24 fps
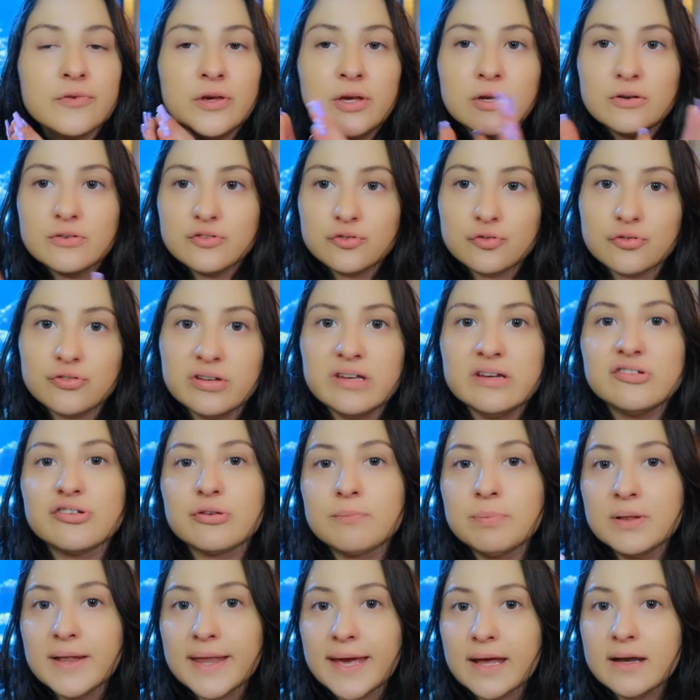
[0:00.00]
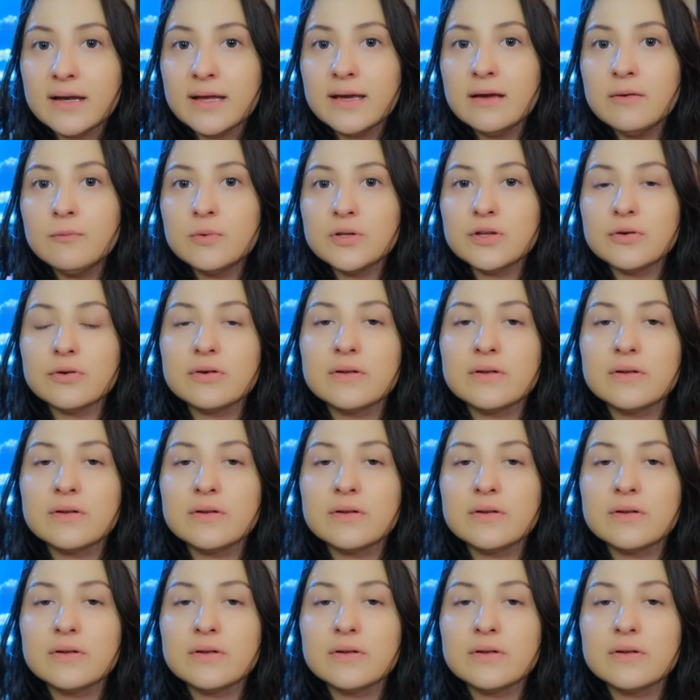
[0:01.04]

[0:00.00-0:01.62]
you know, strategic planning with your